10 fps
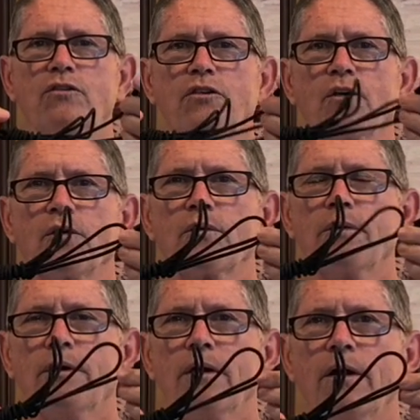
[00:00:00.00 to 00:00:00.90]
your
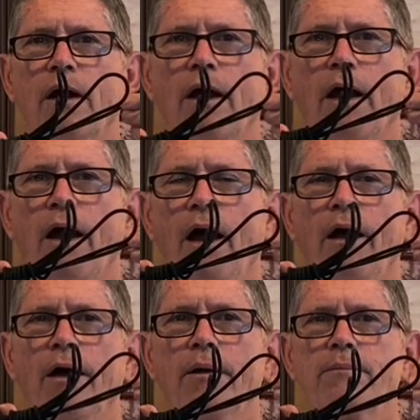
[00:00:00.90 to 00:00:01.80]

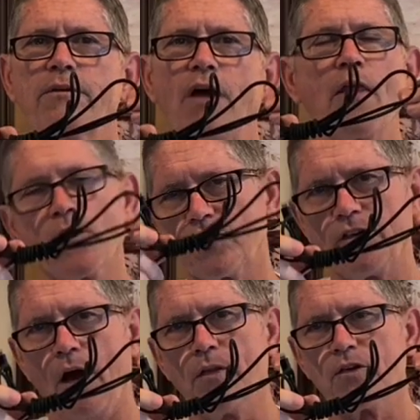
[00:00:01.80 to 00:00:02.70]

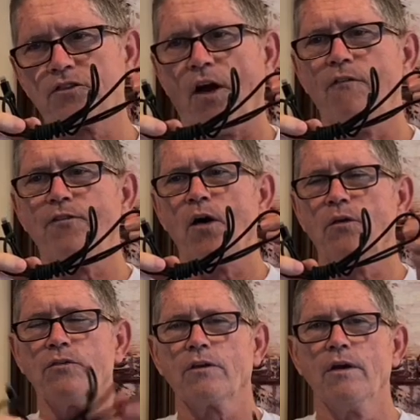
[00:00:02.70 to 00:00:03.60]
other cell
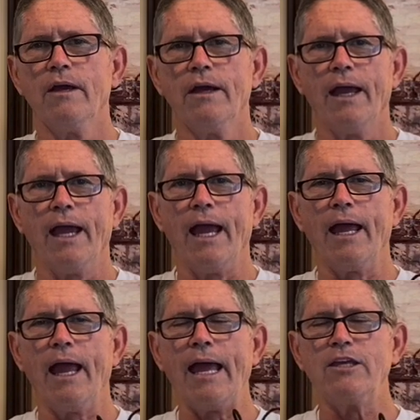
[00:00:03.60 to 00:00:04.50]
phones.
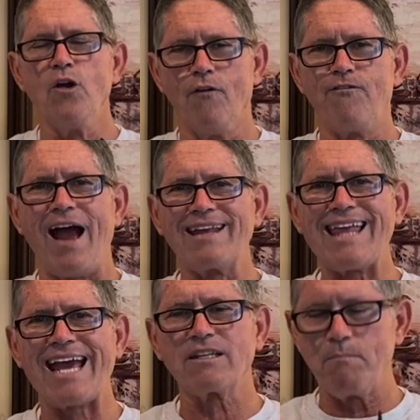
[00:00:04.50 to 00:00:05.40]
And you'll find
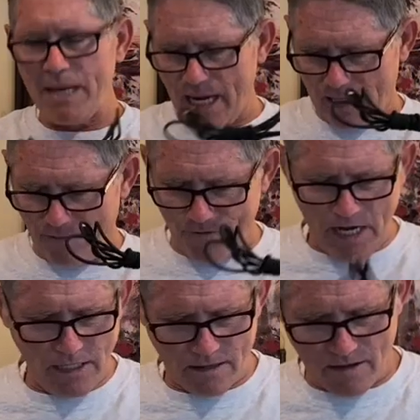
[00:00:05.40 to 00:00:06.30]
that to be a convenience